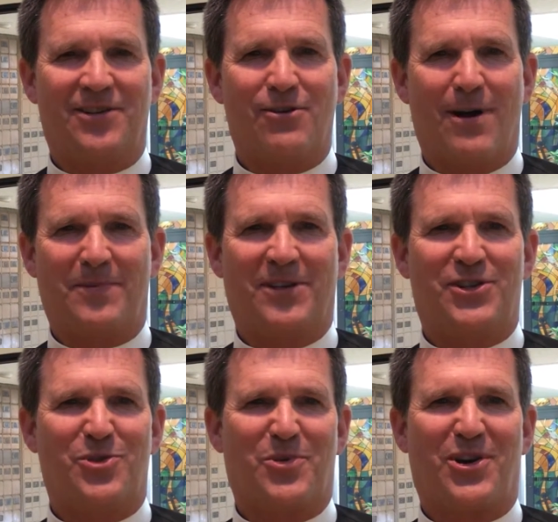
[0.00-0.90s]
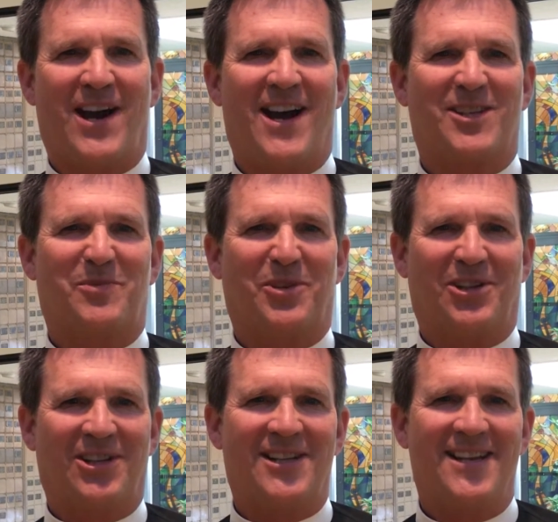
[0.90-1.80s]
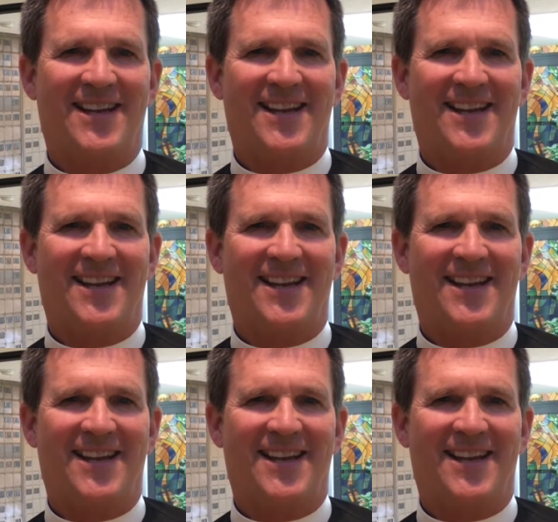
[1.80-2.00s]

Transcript: go up to Jupiter Hospital